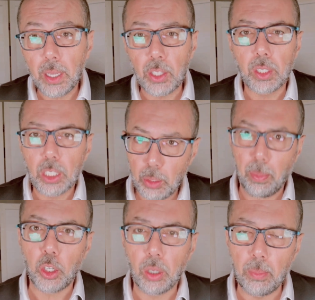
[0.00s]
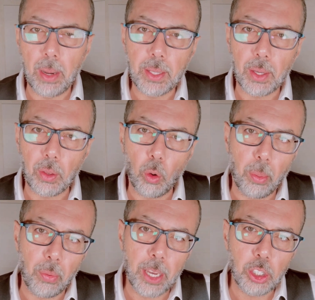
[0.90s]
its special military
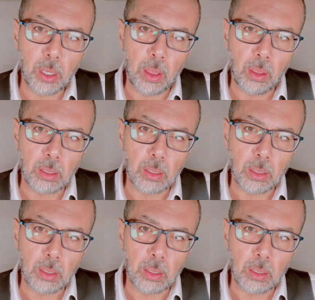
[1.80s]
operation in the